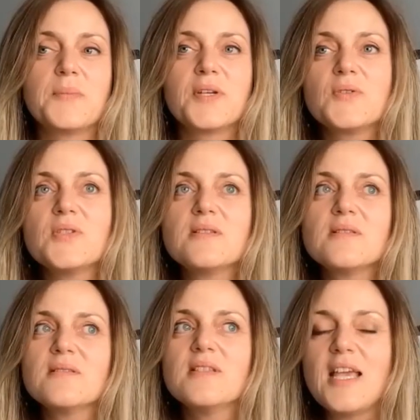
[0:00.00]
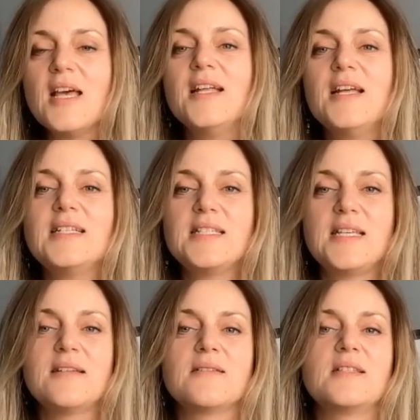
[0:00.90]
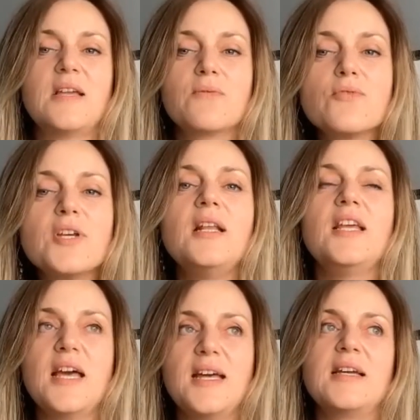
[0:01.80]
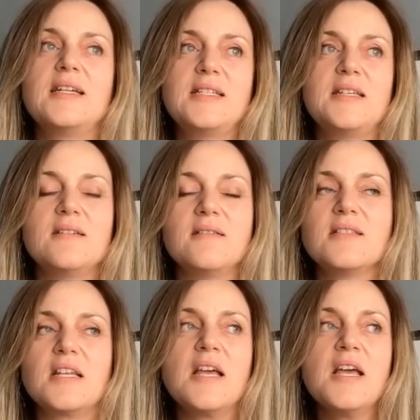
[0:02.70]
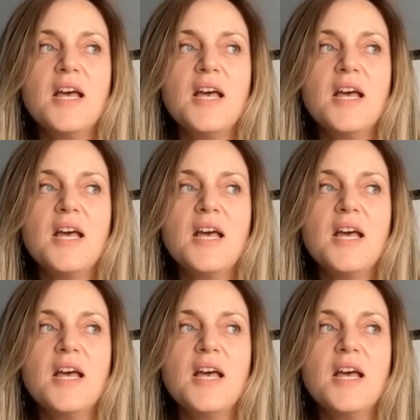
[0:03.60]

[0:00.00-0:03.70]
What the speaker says: because they had ideals, they really had ideals, and